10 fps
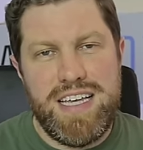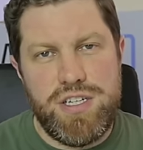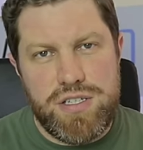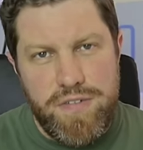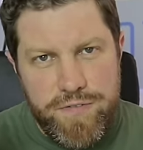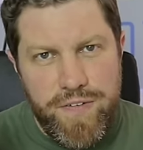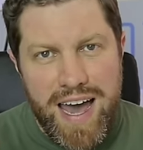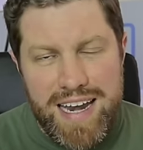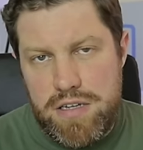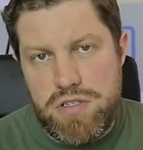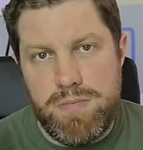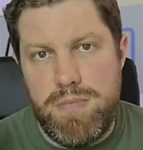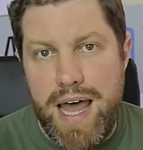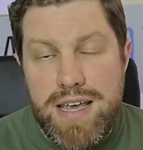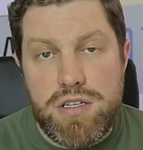is just to find
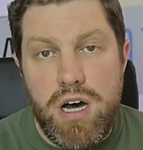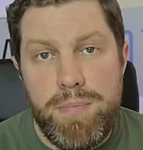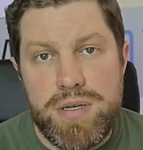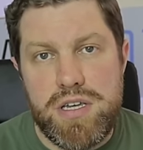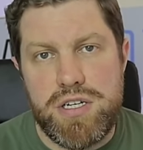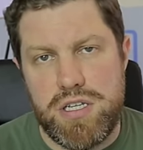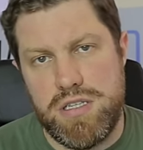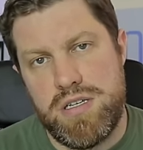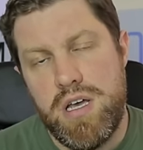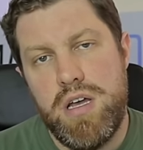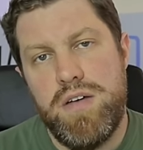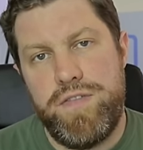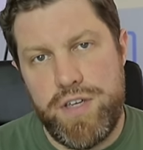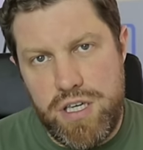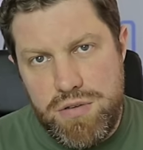some nice compositions
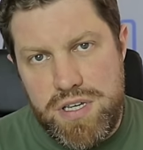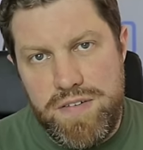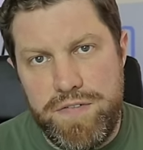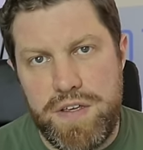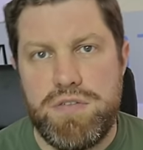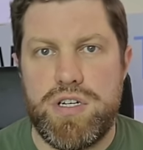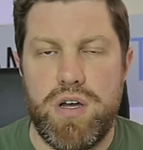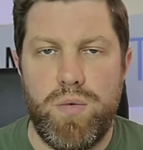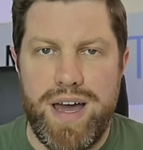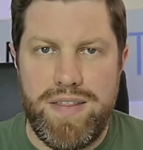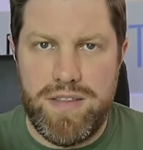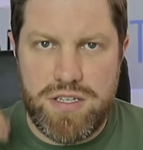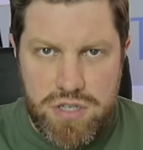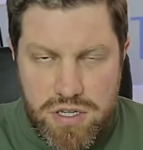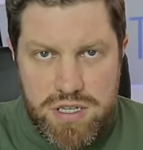for use in future when the
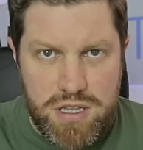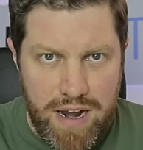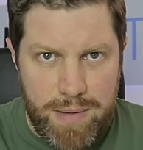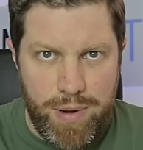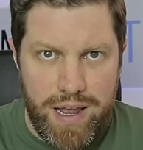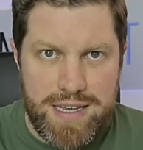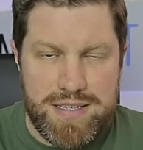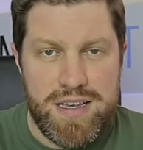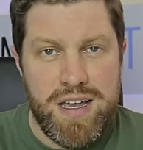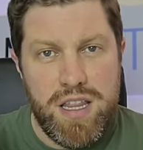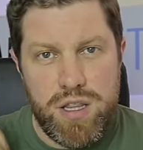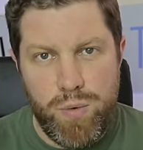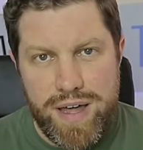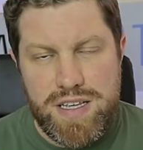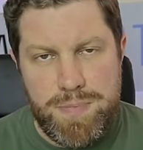sun's in the right place, the
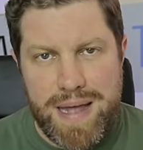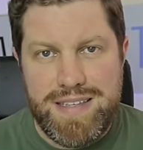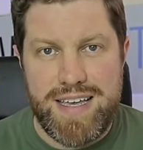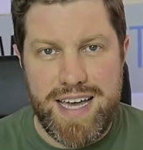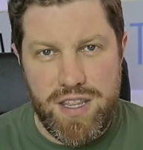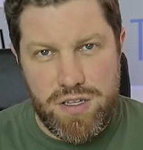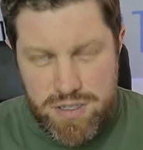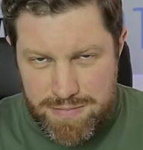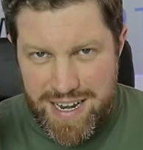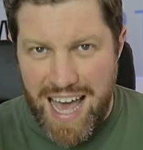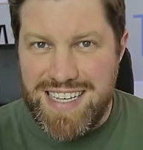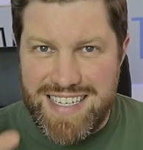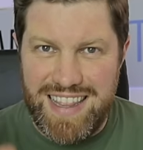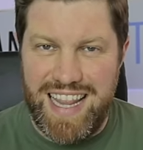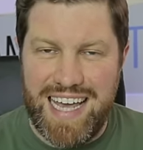weather's better, and there's some
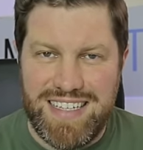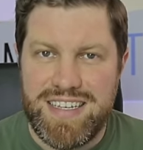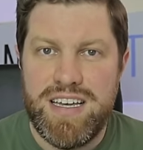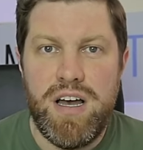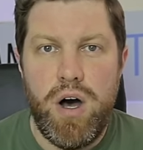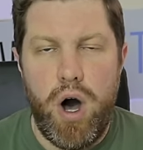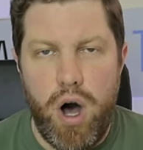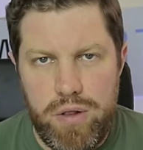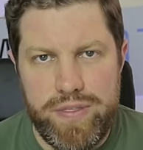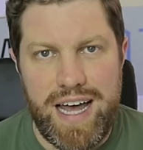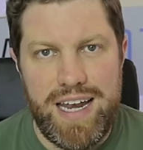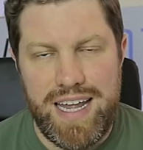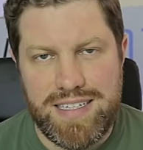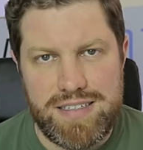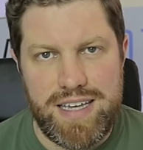nice light on that
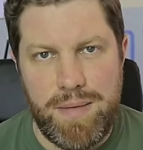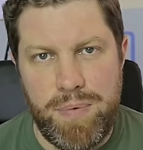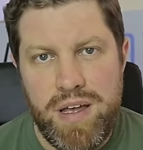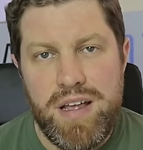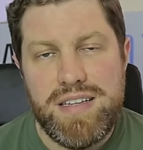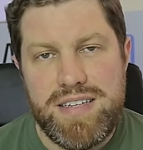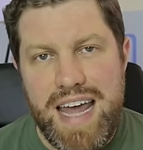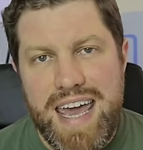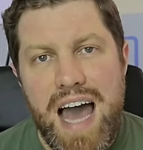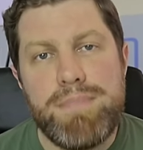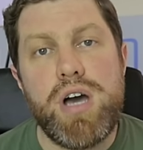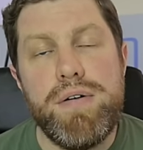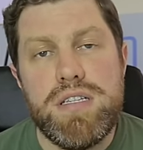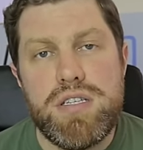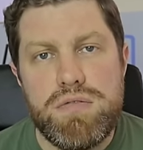landscape. Today I'm
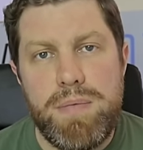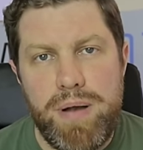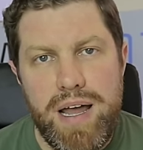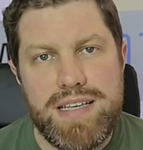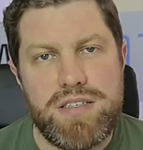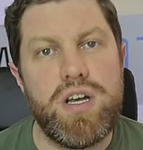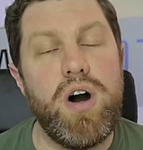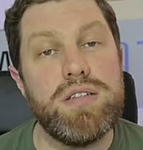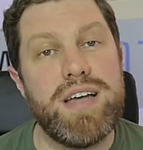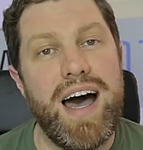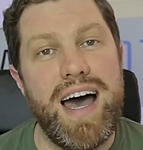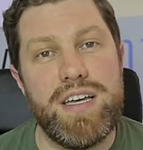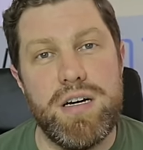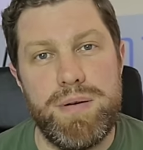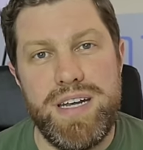going to a place called High
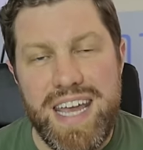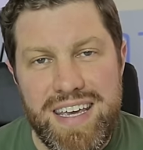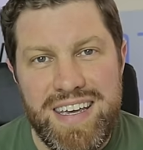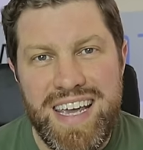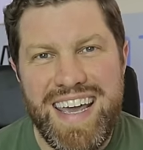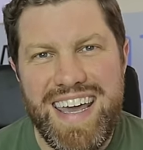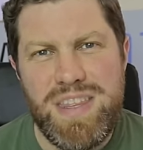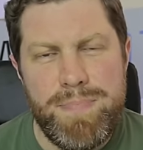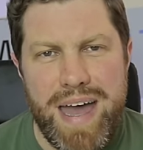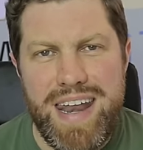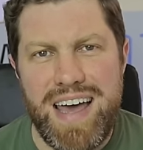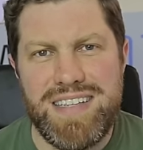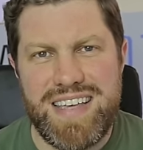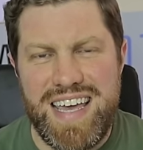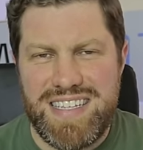Cup Nick in the
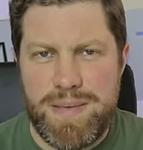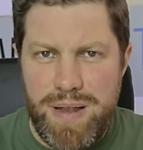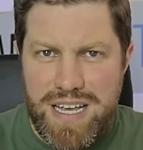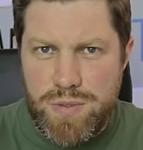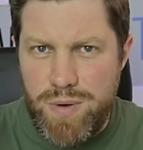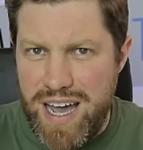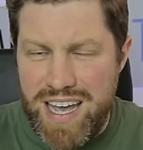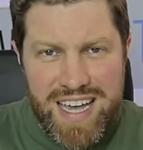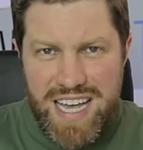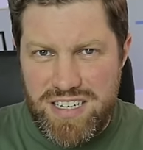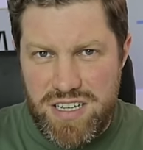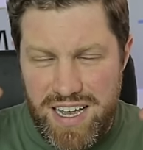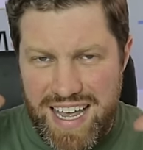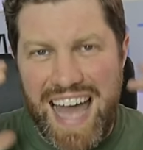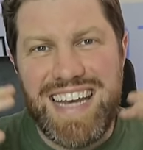Pennines. It's a place where it's a
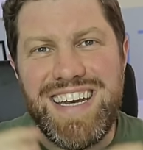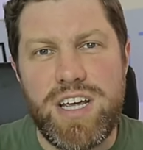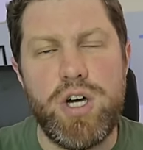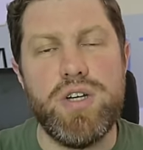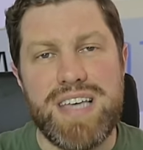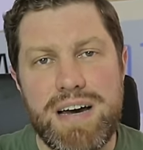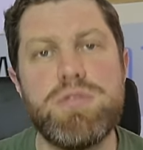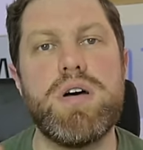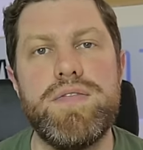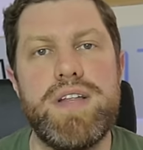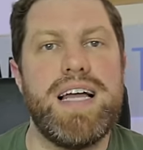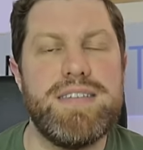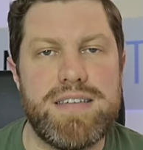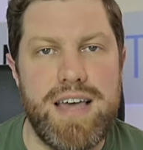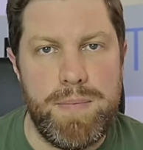canyon cut out of the
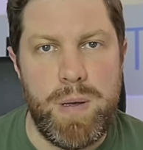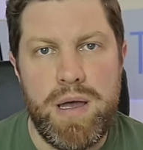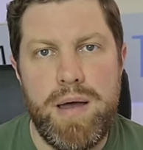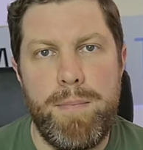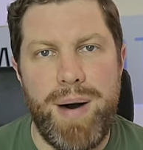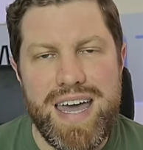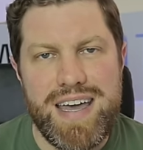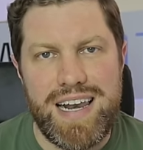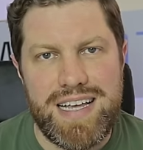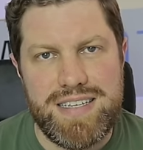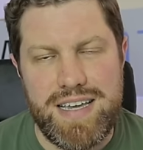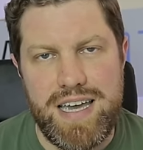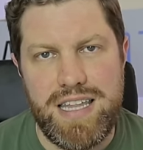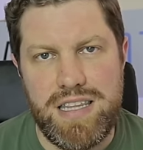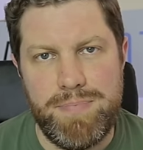landscape by a glacier
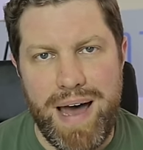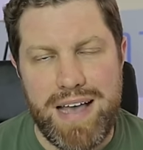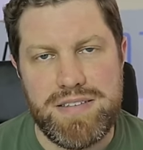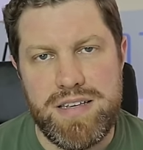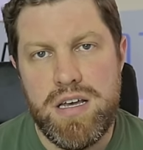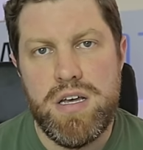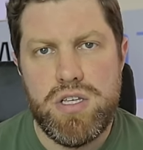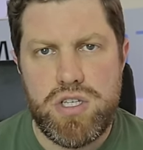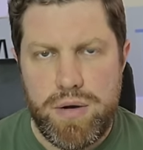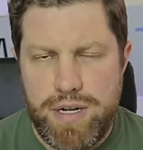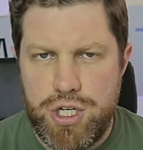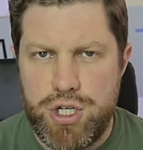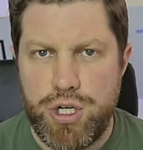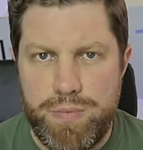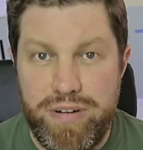in the past, so it
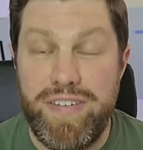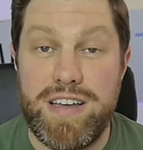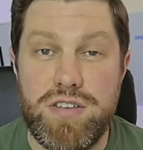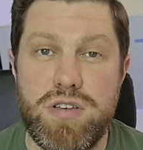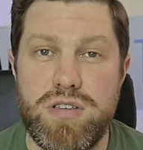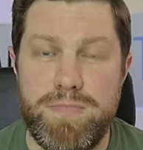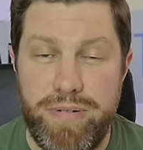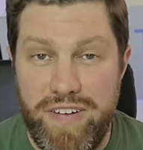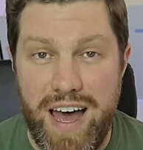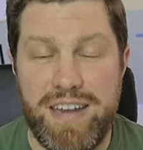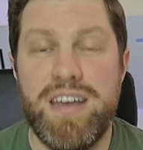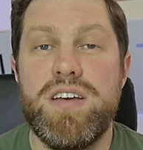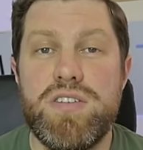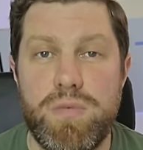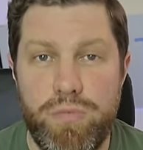should provide, provide
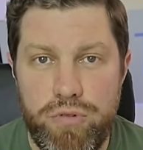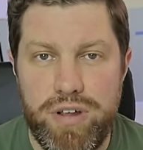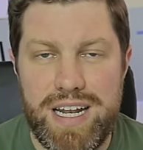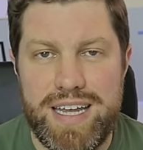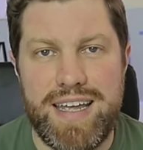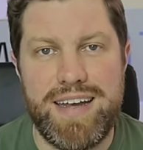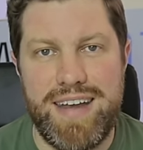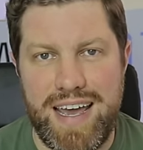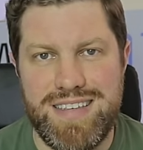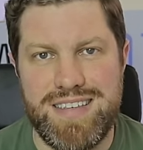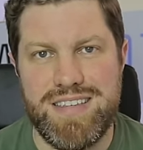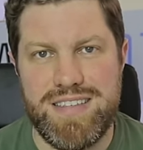some really nice